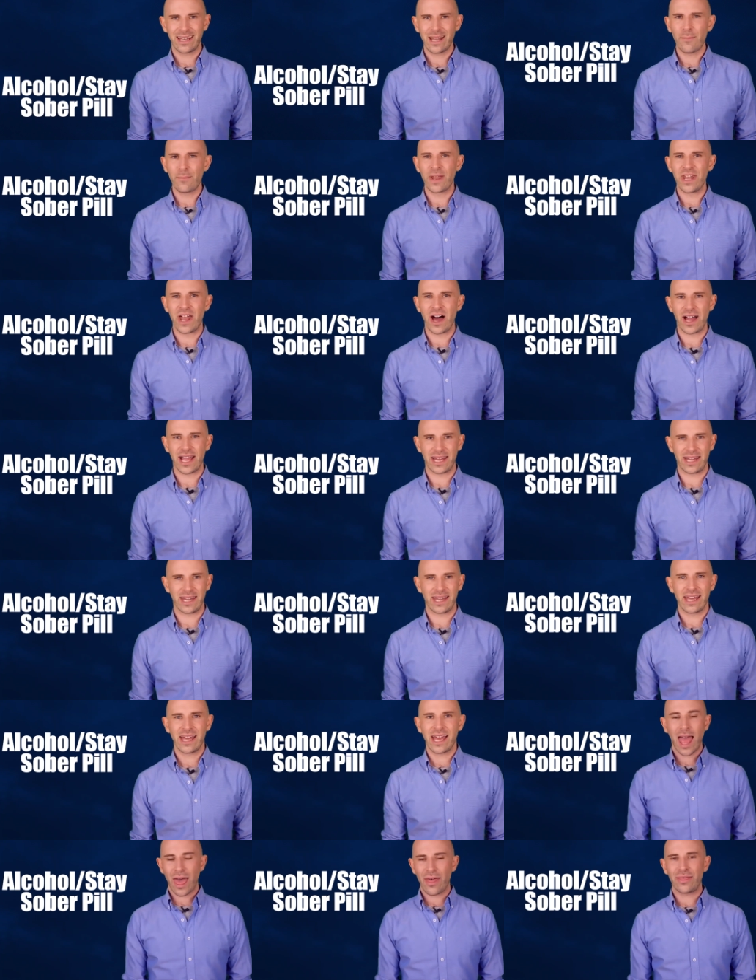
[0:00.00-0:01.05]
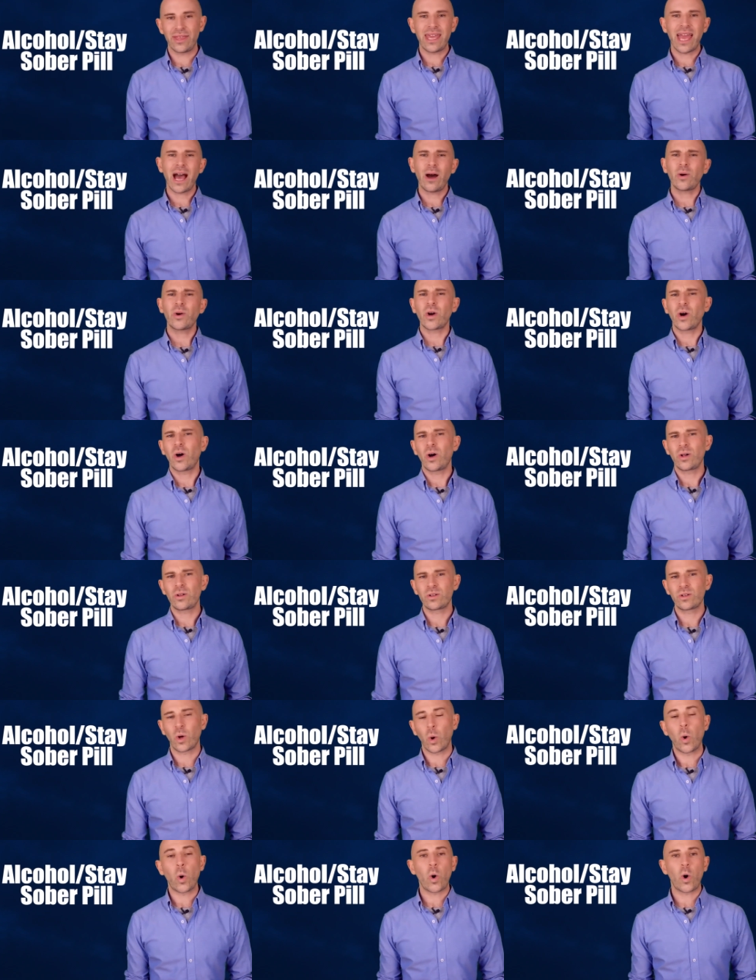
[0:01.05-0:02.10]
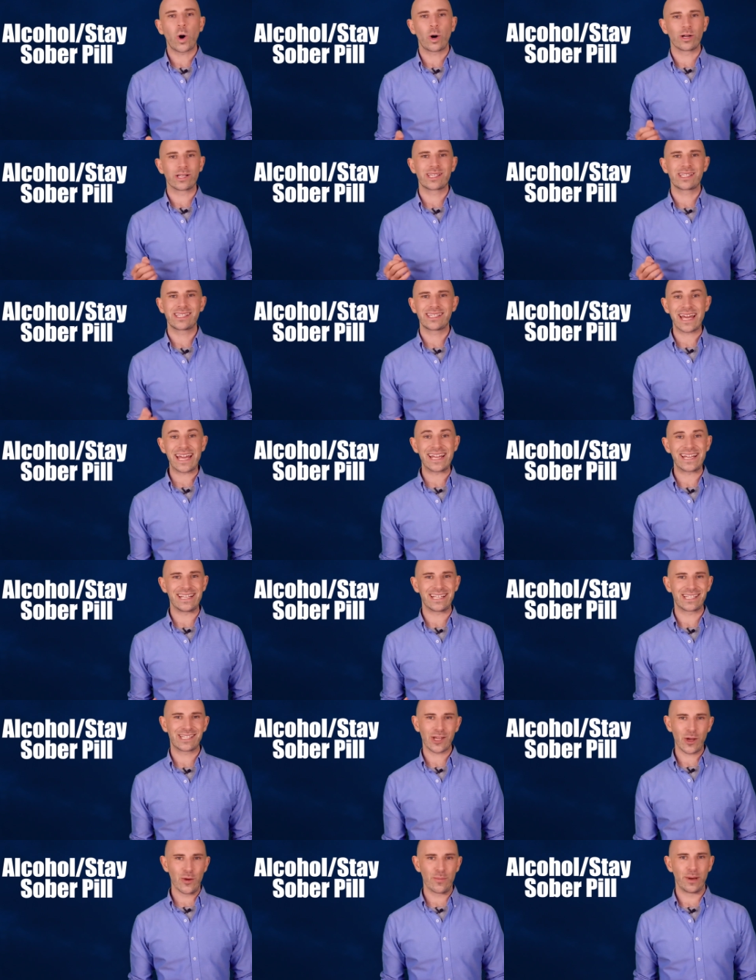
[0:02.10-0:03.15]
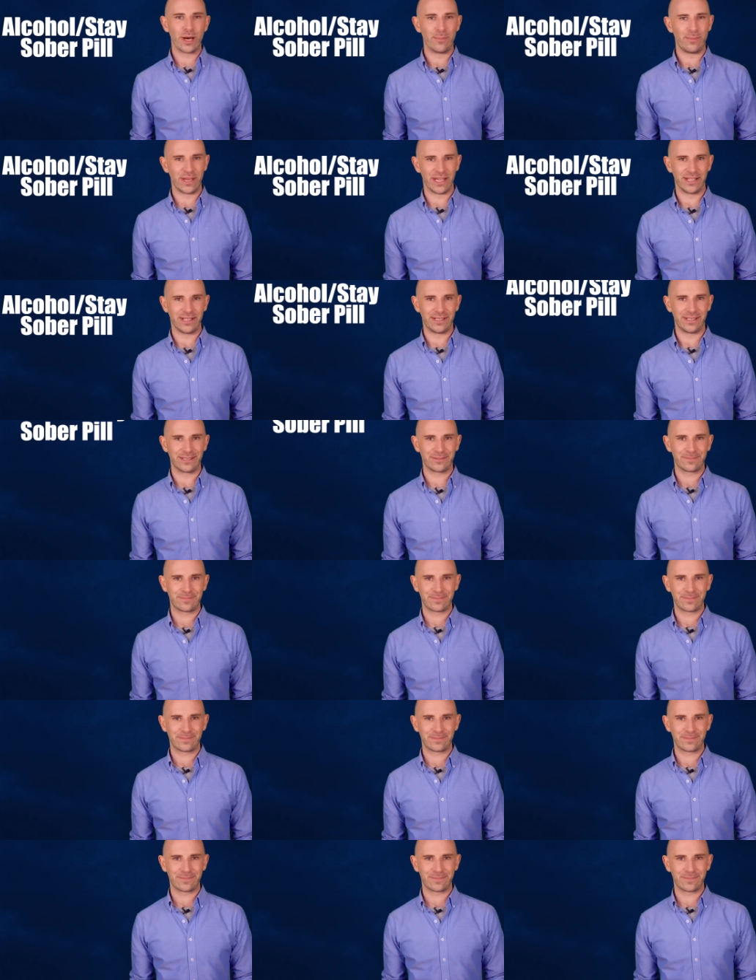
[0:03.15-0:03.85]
Number 9. The Alcohol or Stay Sober Pill